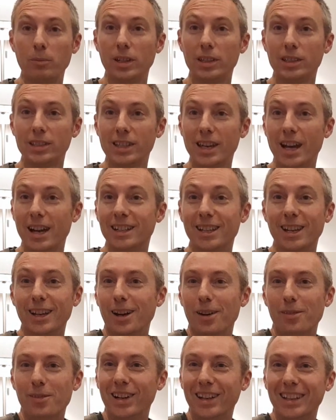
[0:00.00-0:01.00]
happy, one's
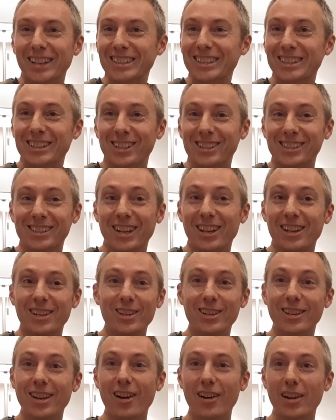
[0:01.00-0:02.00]
sad. It's just like,
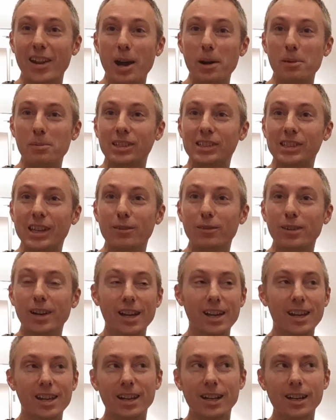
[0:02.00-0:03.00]
you can't help yourself.
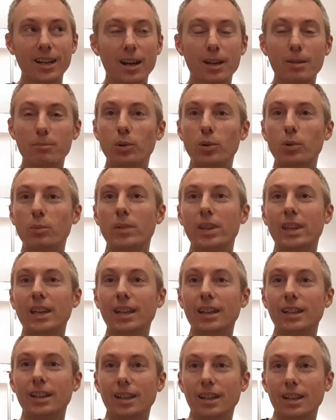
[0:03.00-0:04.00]
You're kind of born with
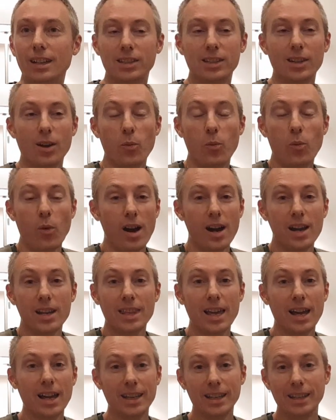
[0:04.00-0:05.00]
it. So why
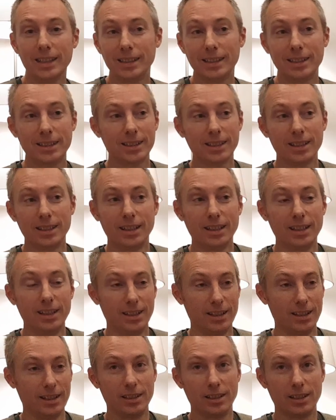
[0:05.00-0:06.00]
that is,
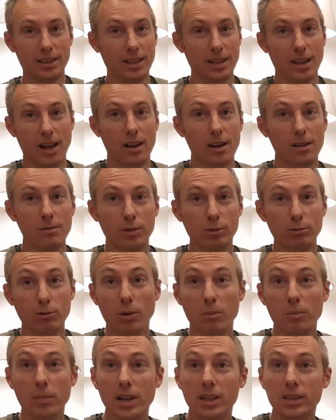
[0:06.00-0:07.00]
I'm the
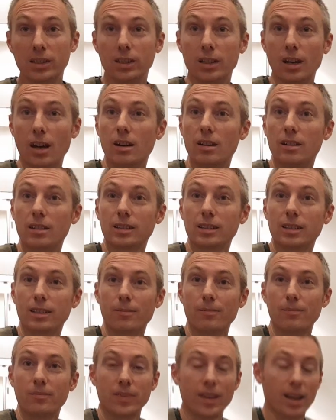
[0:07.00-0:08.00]
wrong person to ask.
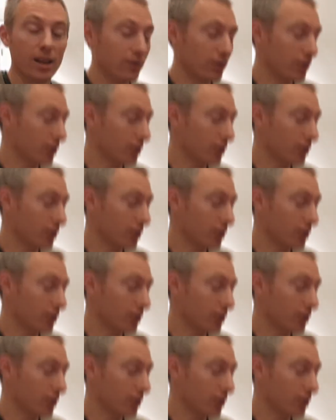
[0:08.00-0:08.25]
I've